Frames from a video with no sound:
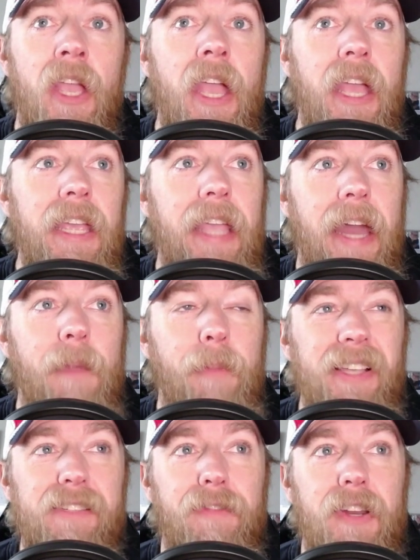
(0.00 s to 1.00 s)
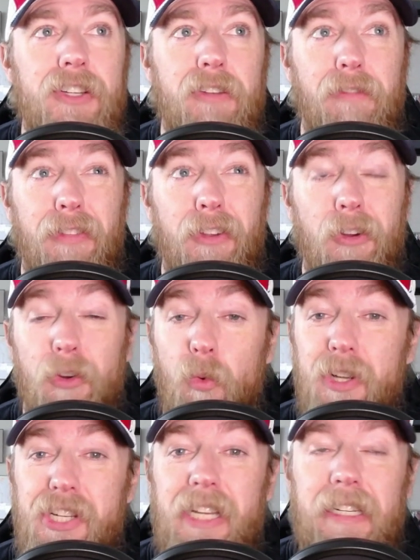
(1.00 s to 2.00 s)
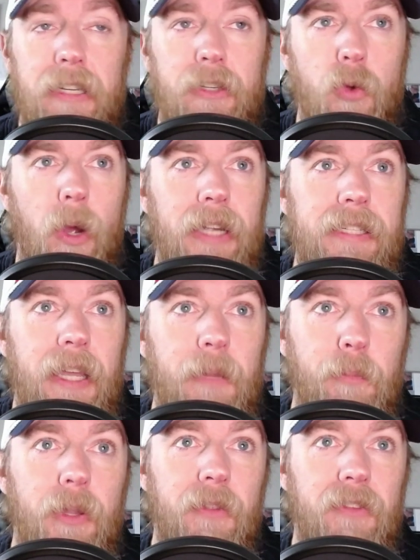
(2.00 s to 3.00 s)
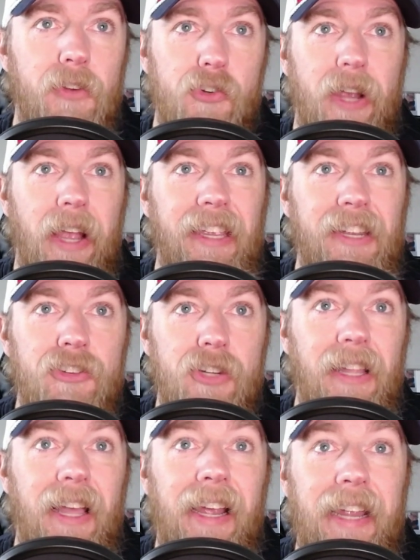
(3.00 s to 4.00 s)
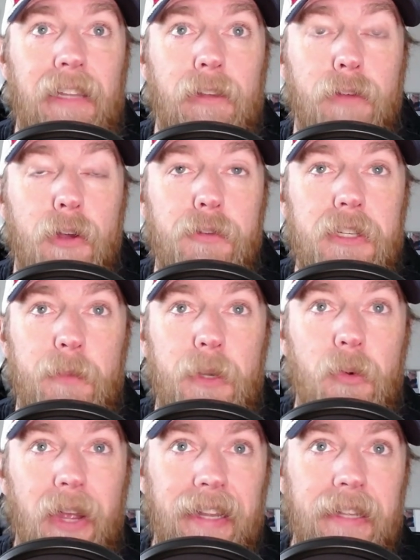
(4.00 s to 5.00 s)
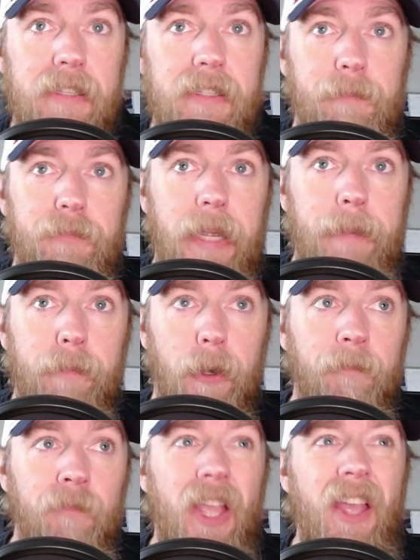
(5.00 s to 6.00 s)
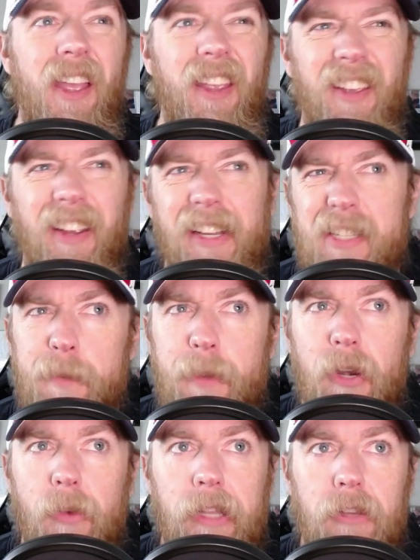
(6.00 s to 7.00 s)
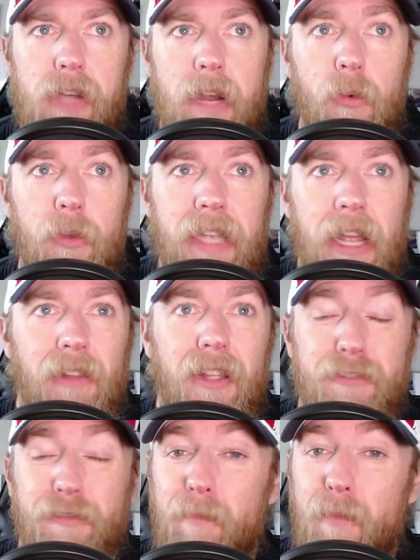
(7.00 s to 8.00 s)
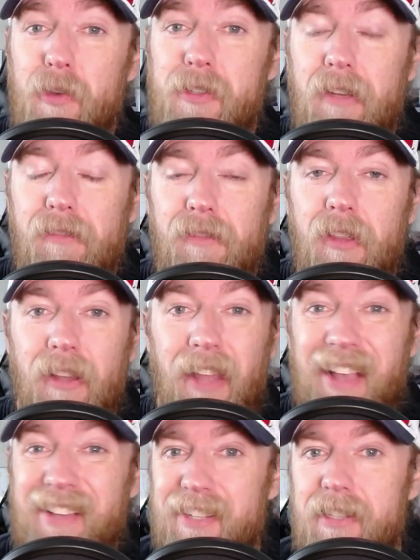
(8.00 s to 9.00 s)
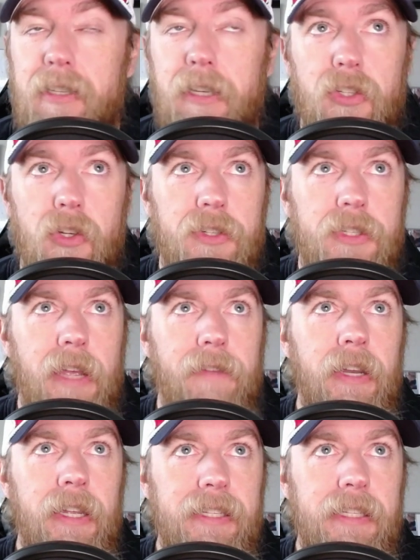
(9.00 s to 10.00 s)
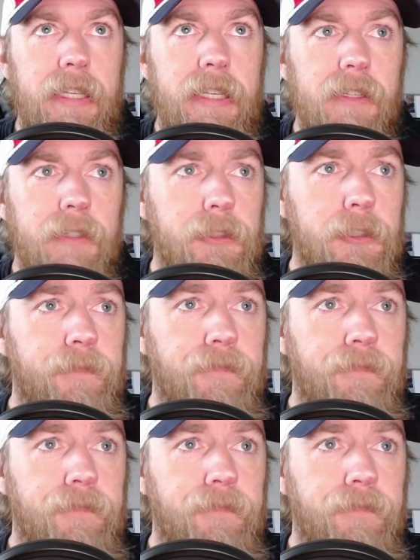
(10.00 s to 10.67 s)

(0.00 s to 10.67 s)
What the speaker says: He had a best finish of third, which he did twice at Plymouth Dirt Track in July and Livonia Speedway in September. Junghans has been a regular driver with the Outlaws for most of the last six or seven seasons.